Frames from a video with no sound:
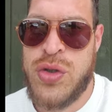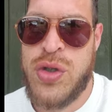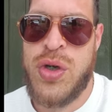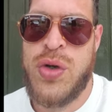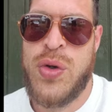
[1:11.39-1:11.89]

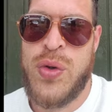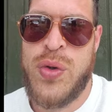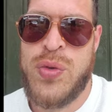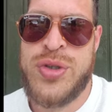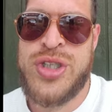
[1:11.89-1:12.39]

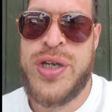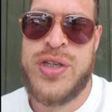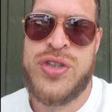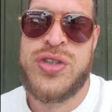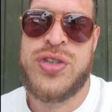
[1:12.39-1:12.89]
don't
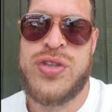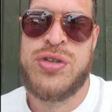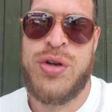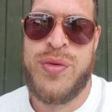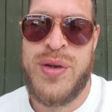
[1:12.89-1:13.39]
change the
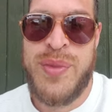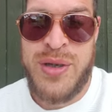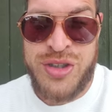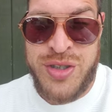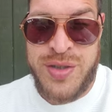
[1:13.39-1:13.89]
story
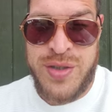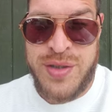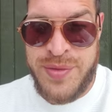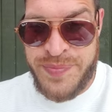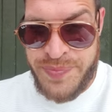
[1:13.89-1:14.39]
about Jesus.